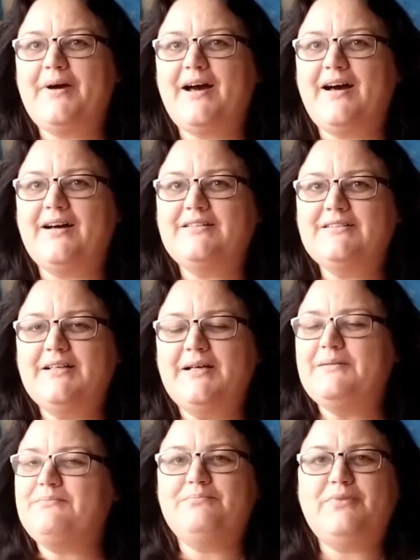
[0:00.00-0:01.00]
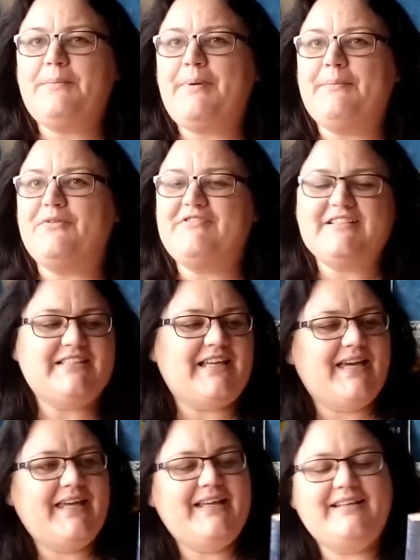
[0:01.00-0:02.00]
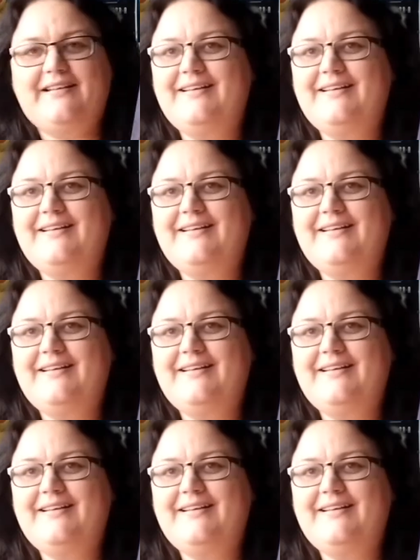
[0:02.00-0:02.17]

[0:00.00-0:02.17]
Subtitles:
but quite a bit more risque,